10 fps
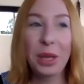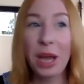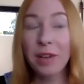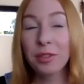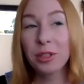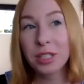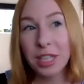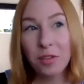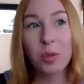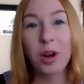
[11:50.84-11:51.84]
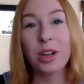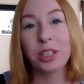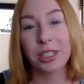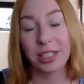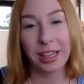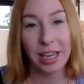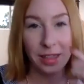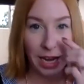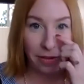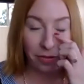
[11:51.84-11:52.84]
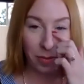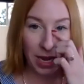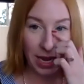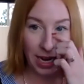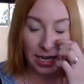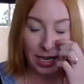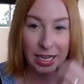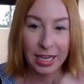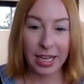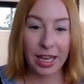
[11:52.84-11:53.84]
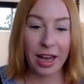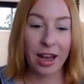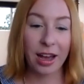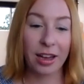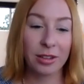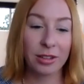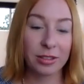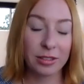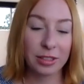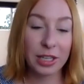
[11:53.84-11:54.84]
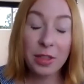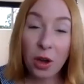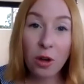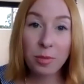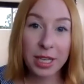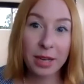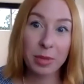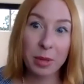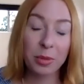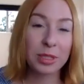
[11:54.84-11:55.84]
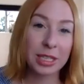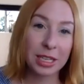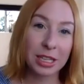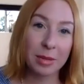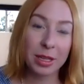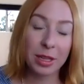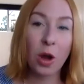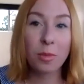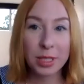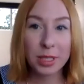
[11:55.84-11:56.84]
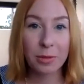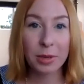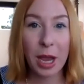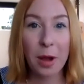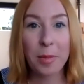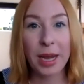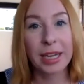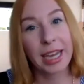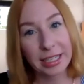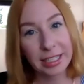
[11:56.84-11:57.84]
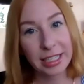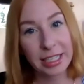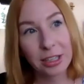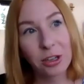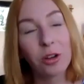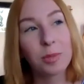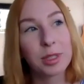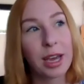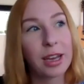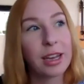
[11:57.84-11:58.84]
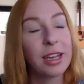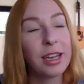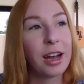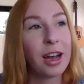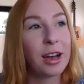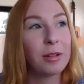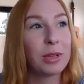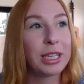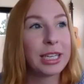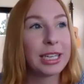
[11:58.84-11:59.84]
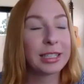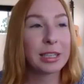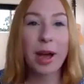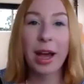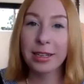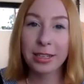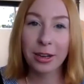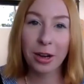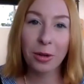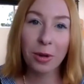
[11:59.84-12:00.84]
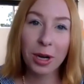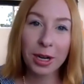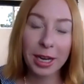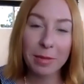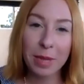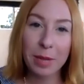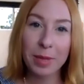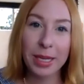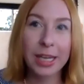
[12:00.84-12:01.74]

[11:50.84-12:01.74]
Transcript: yeah there are several projects like that that i've made uh, in the hopes that people would see them in the hopes that it would help my casting in the hopes that uh, we could get some eyes on our work and maybe